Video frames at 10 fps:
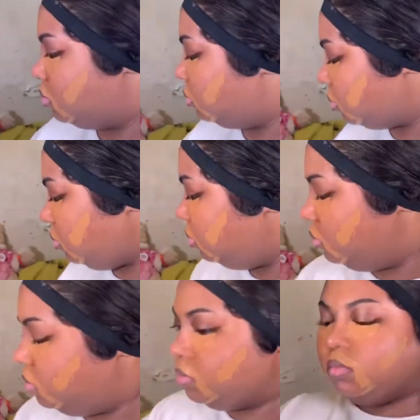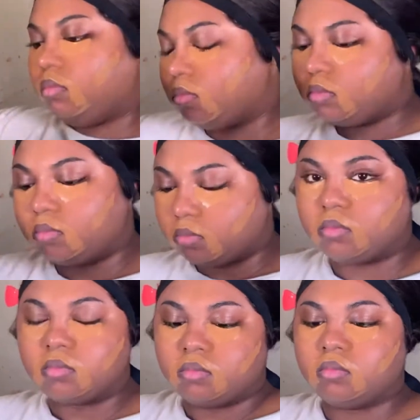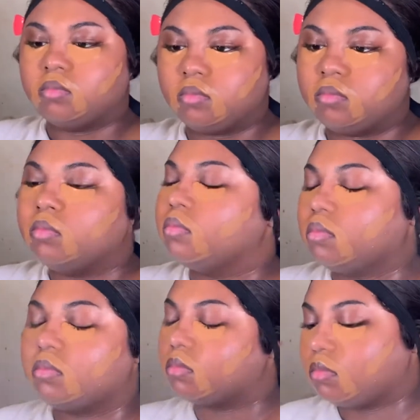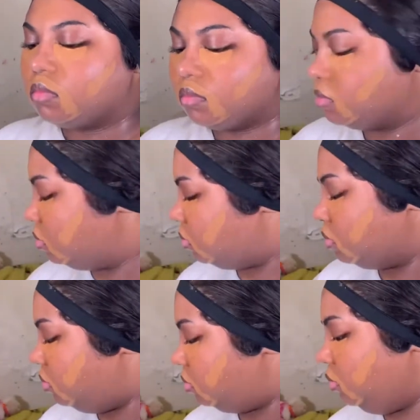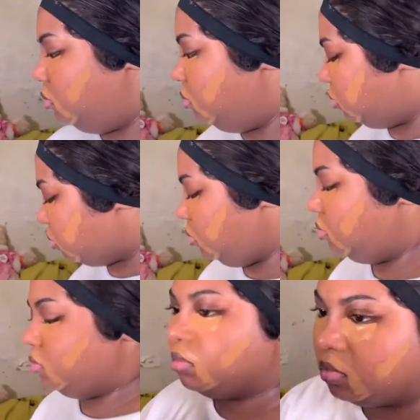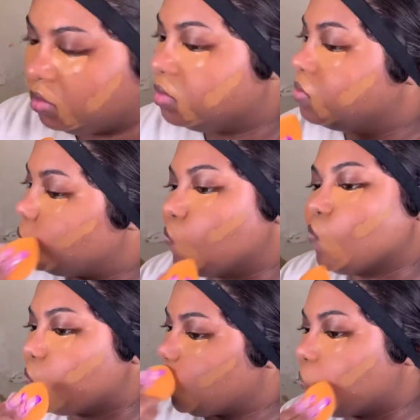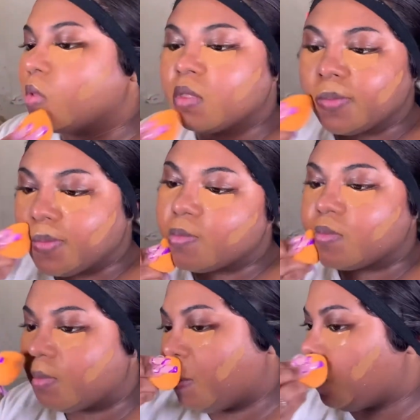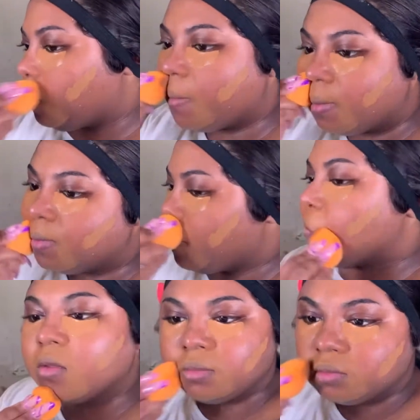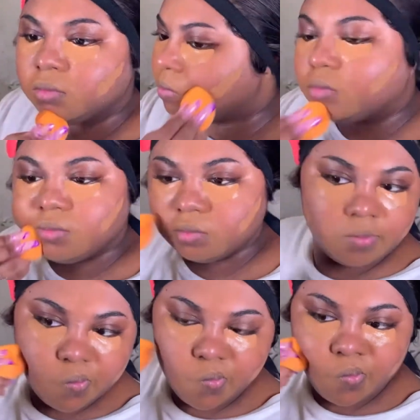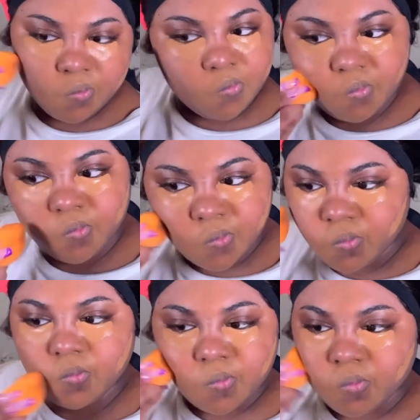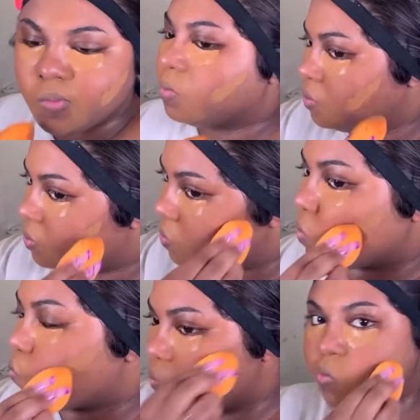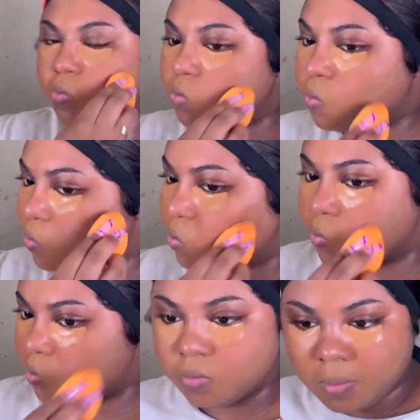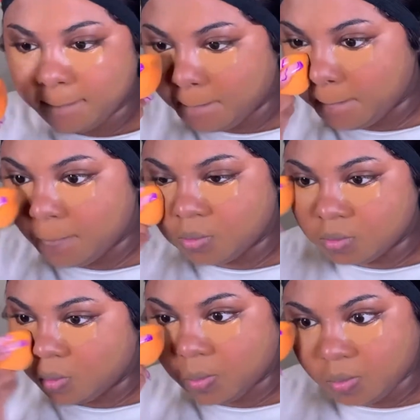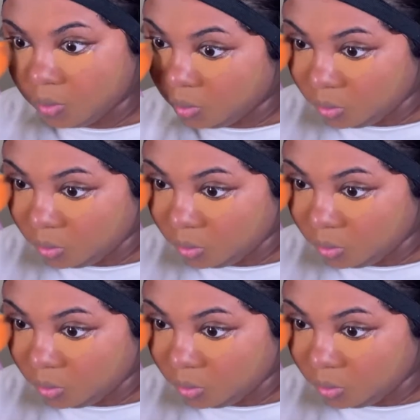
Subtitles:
And I'm taking the Urban Decay All Nighter setting spray. This is the matte one, and I'm using that to basically make my products last longer and make sure they don't